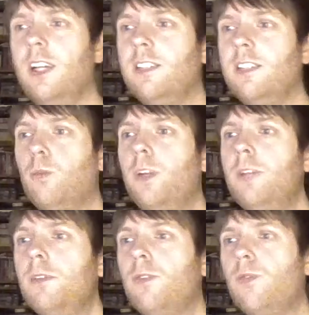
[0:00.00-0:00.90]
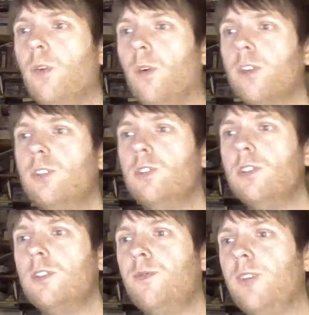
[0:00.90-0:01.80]
Is it William IV,
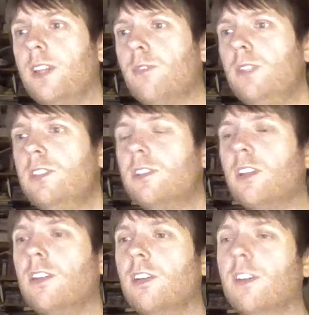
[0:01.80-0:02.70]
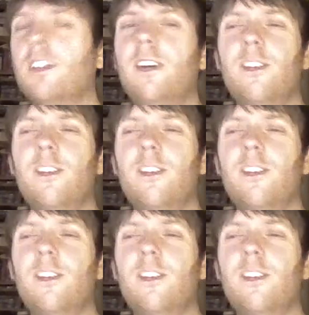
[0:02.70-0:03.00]
George V, Richard III,